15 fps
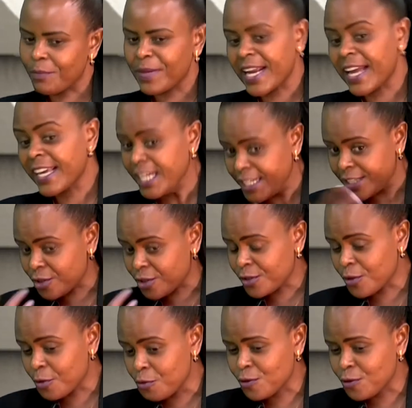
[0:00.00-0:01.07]
But again, it's
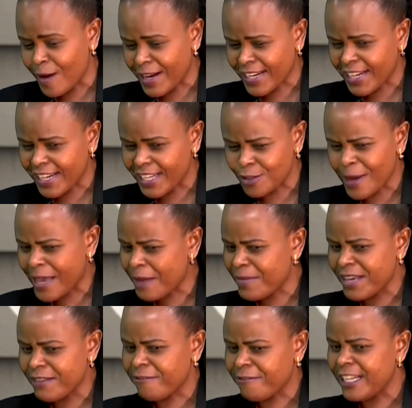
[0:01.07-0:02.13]
also good to analyze, why am
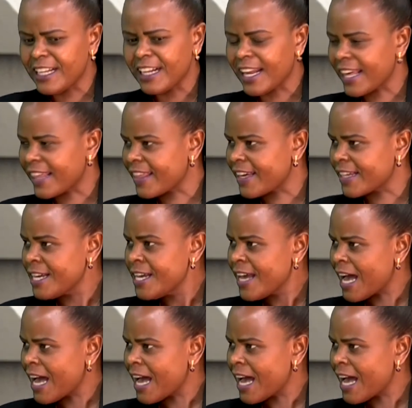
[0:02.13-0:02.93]
I feeling like that?